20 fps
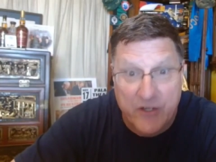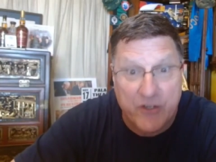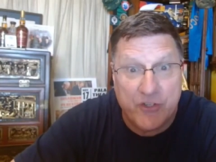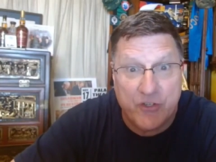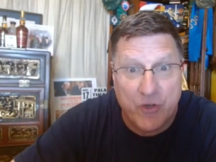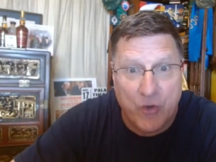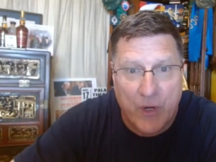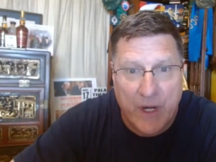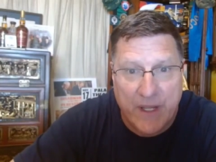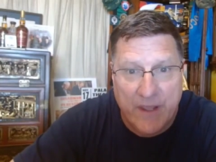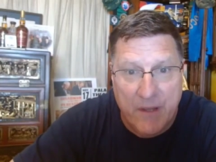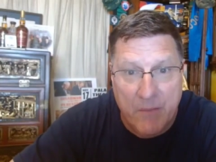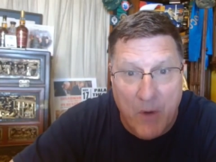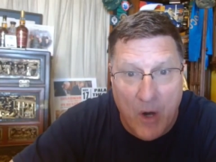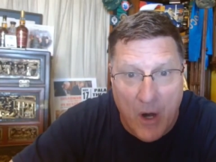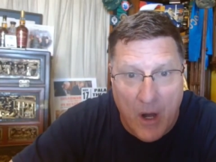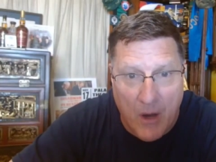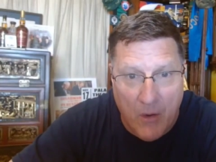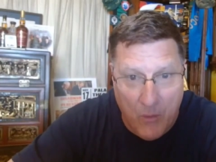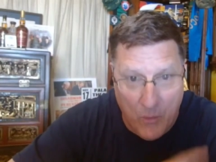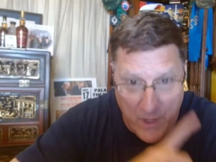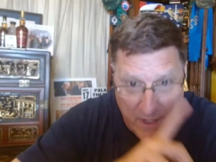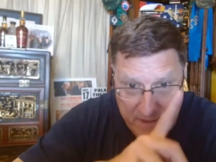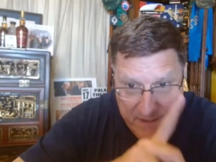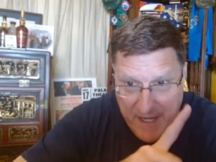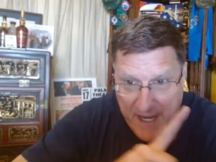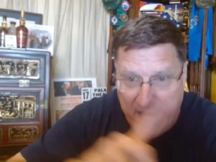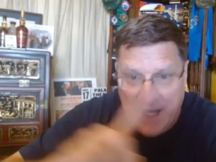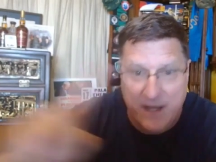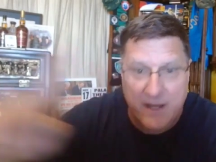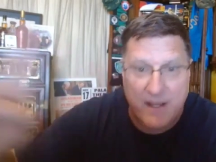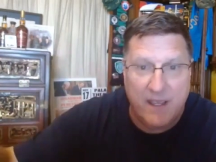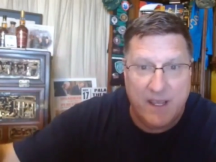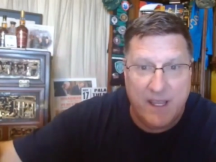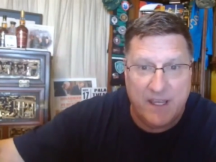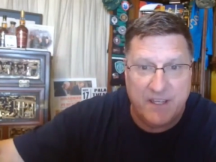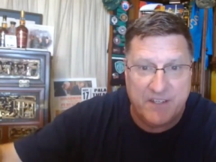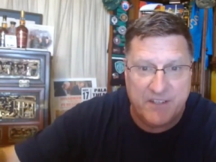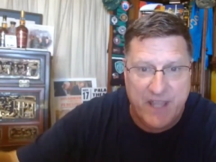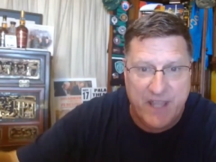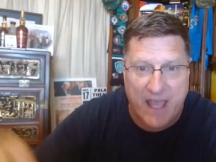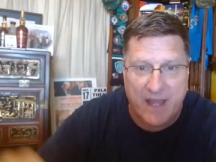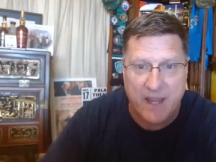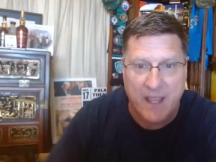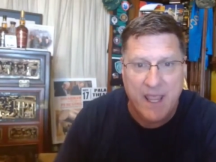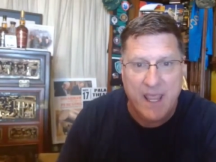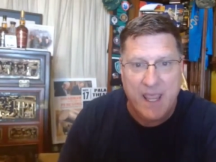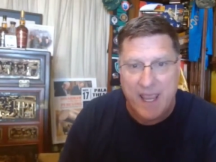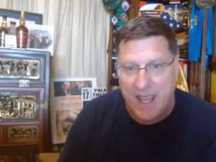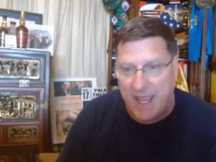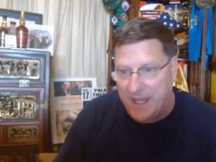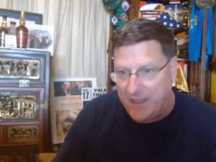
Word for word: and destroying them all. One tank against that